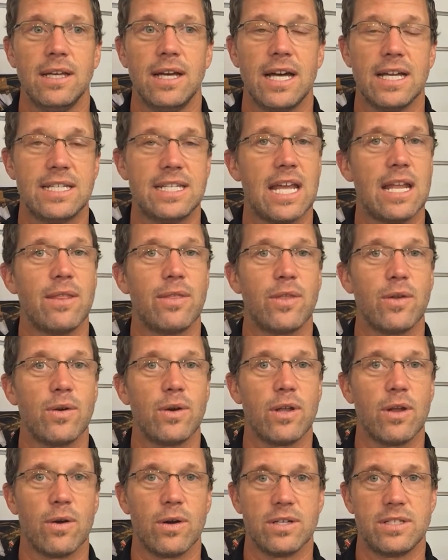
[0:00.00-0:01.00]
a
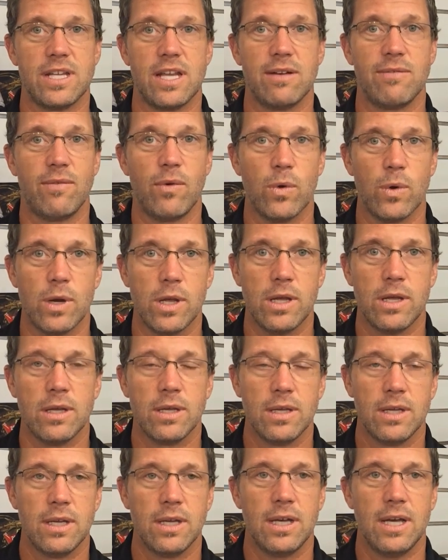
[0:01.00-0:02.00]
1030 or a 1040
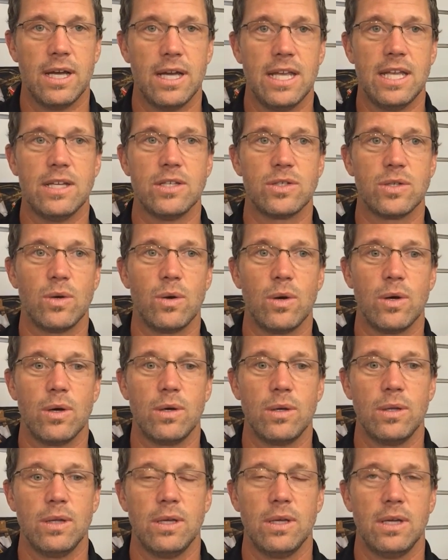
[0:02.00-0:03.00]
engine
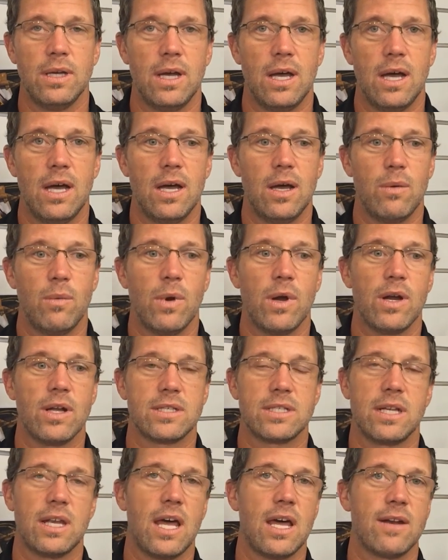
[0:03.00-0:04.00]
oil,
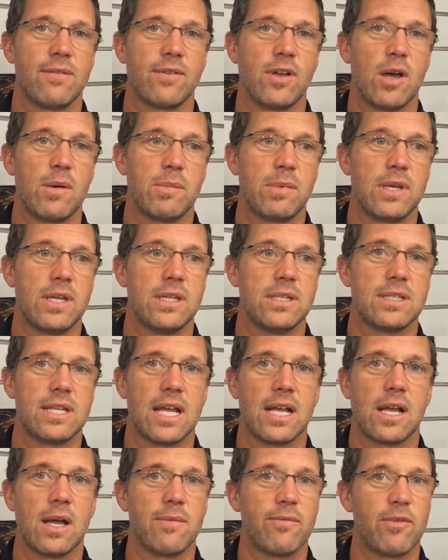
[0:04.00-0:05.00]
whereas a lot of companies
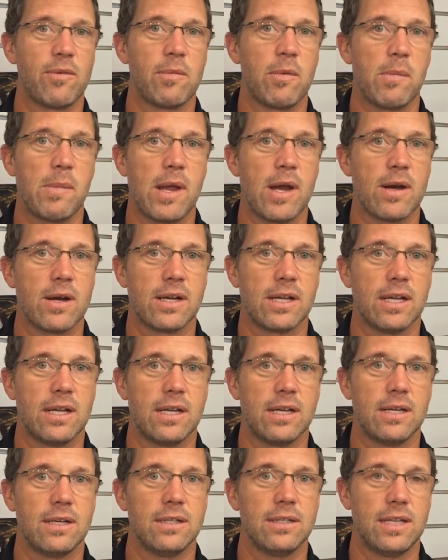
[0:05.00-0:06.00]
that come from
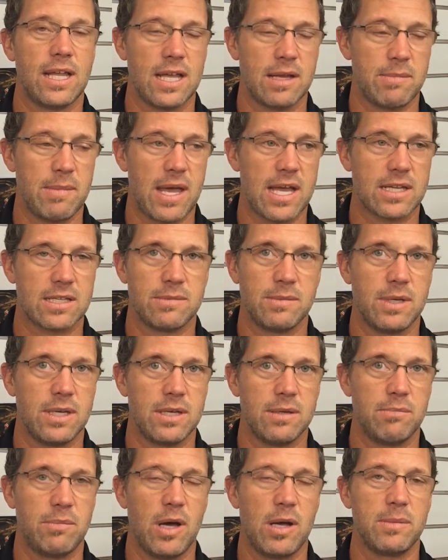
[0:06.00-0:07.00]
America, like
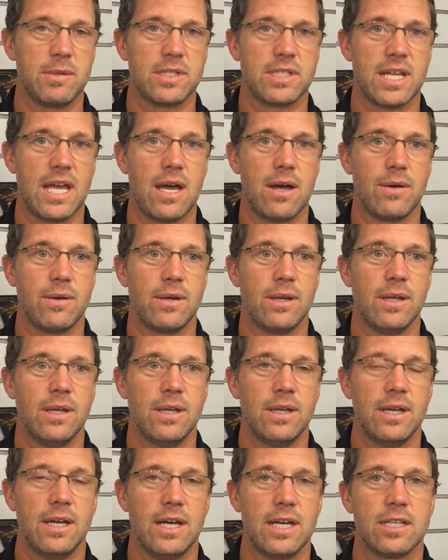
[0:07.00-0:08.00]
Maxima, publish out
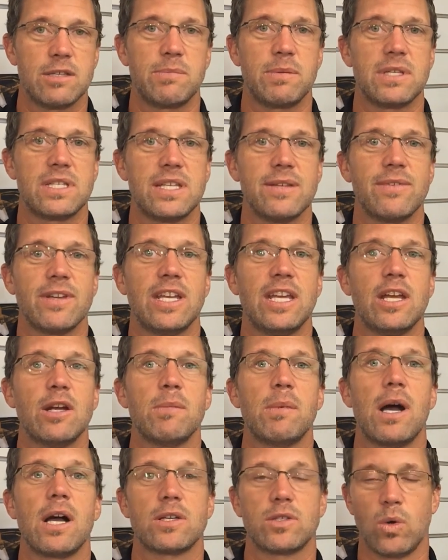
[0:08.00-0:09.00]
specific
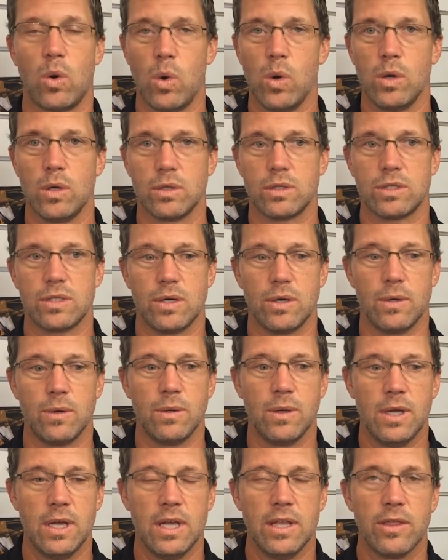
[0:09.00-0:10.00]
gearbox oils.
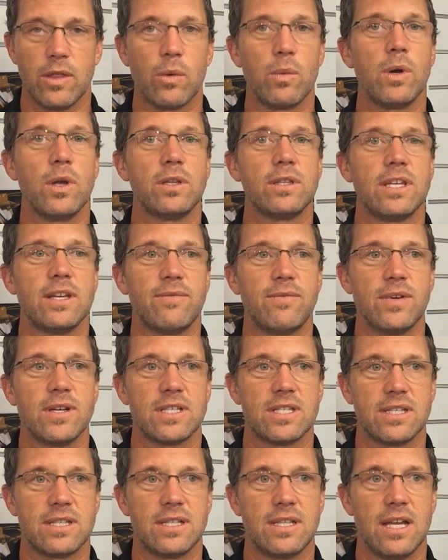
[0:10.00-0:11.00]
So the real
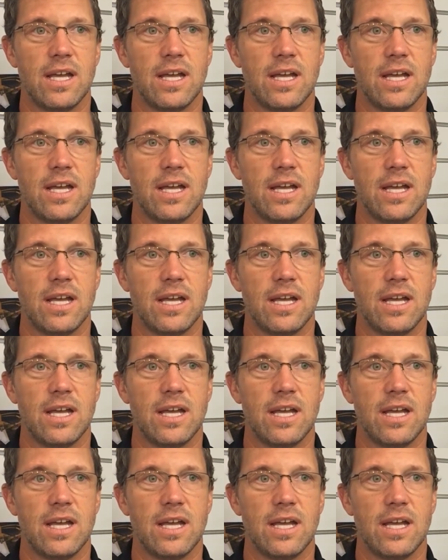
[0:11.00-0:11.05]
difference